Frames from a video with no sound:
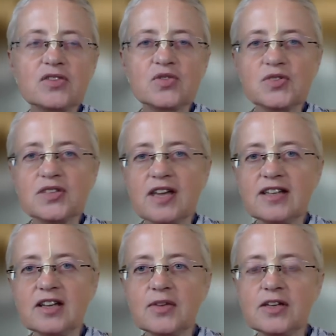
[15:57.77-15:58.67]

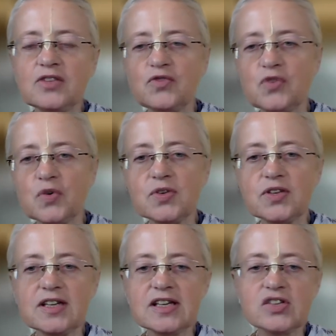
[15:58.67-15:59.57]
associating with
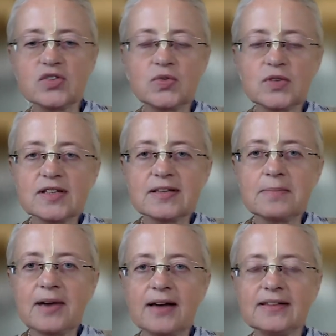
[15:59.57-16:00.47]
devotees, doing
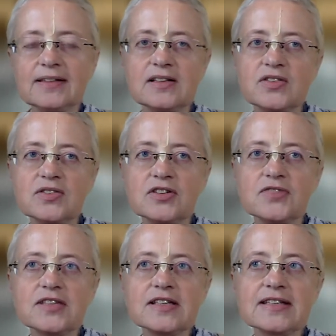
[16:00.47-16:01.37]
some practical
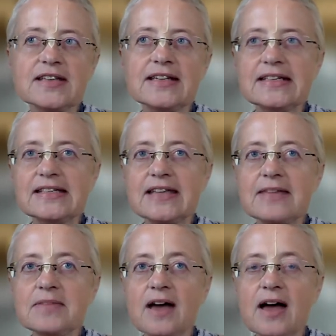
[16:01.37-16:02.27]
service, and at the
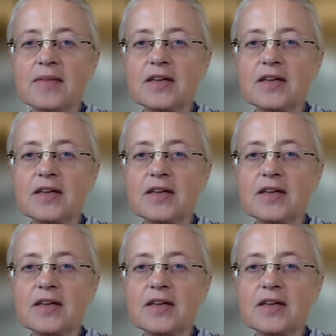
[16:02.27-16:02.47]
same time